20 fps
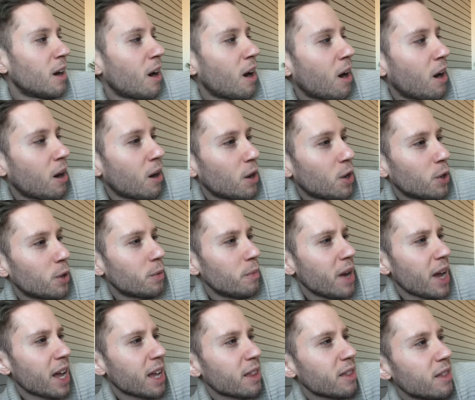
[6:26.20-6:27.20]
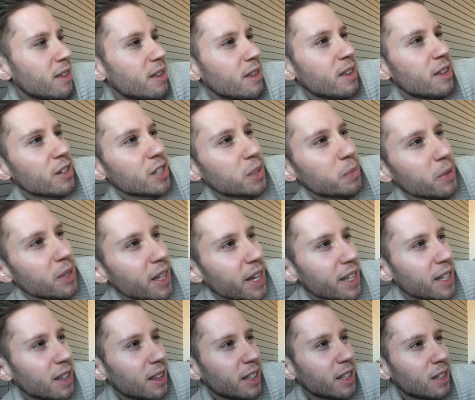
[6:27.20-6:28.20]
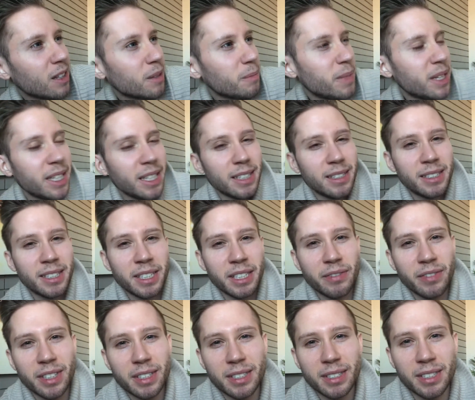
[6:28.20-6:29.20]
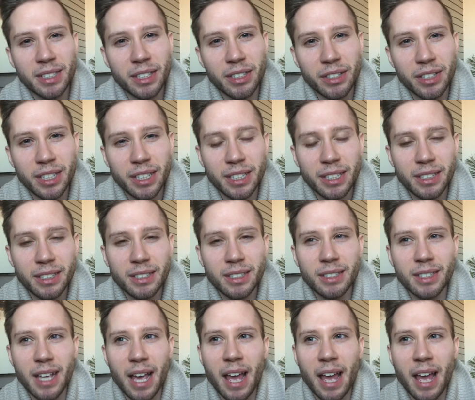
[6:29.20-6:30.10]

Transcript: And there's been like little mini TV series,